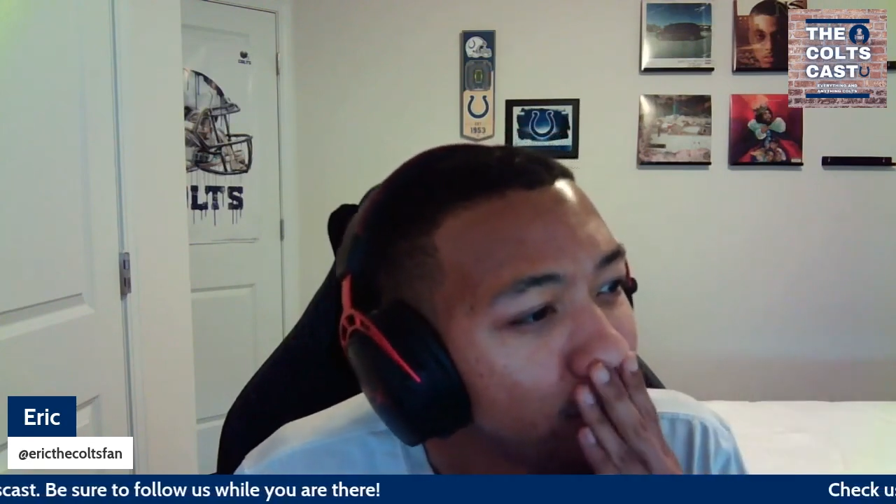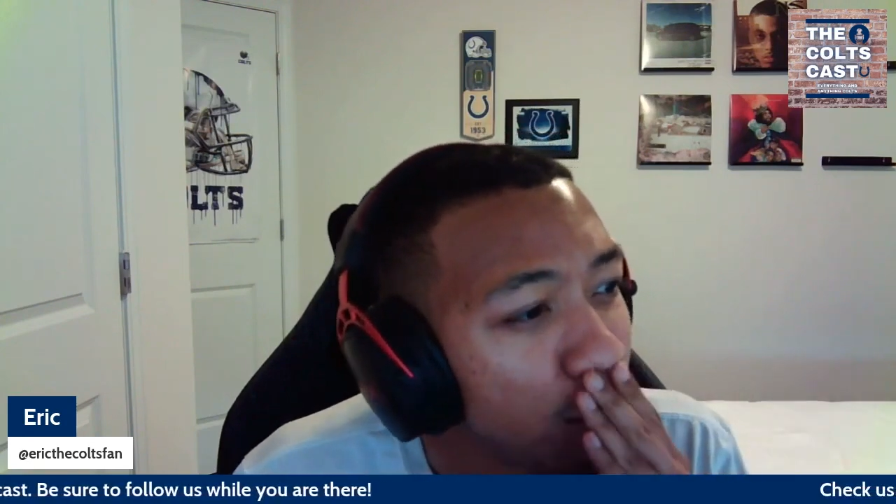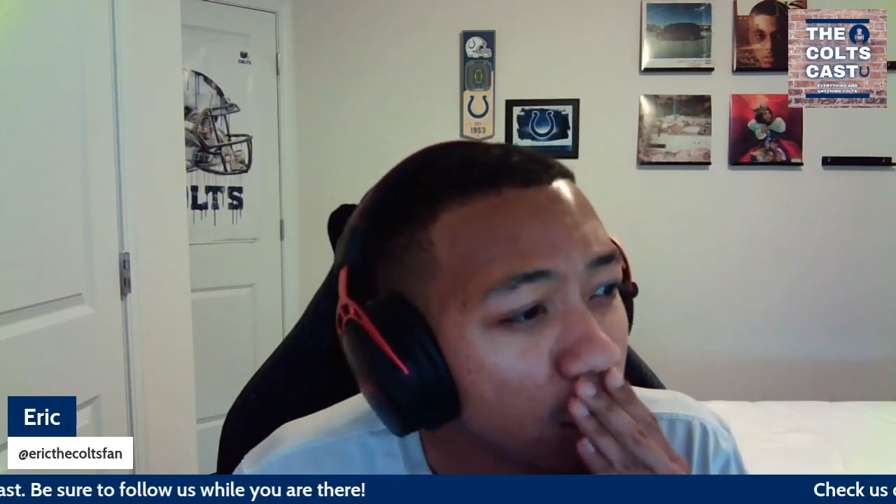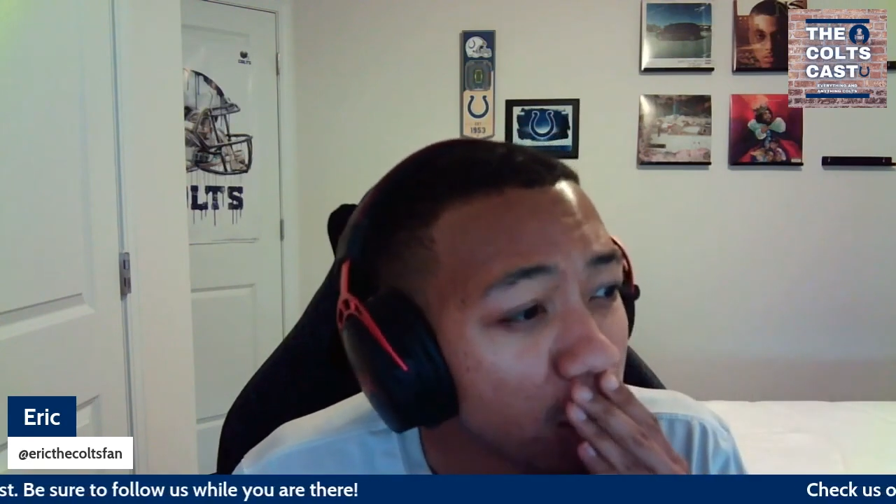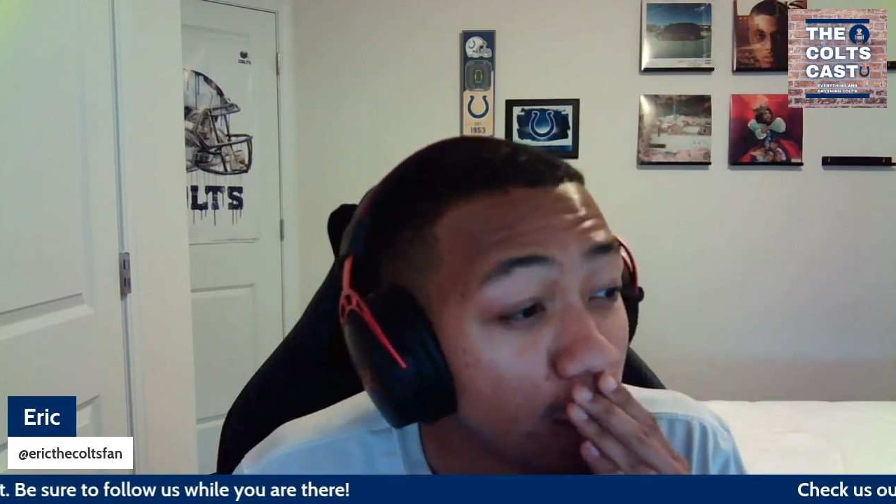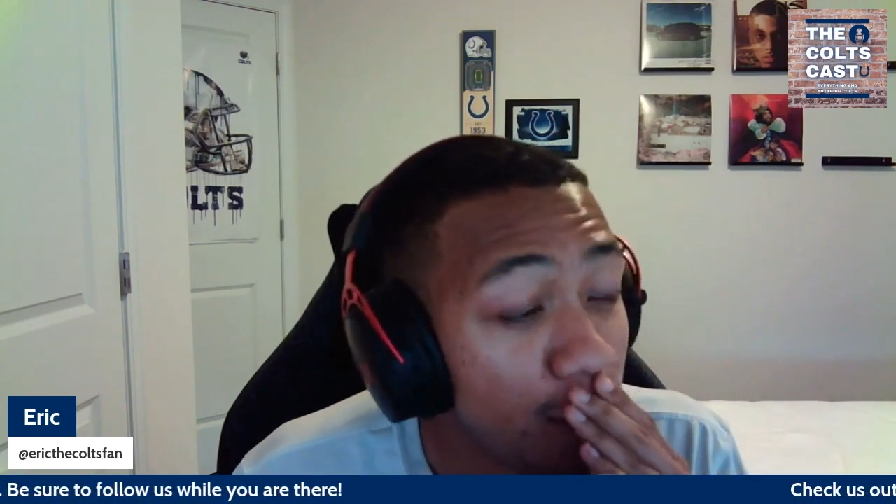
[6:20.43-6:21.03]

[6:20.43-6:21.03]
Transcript: Marshall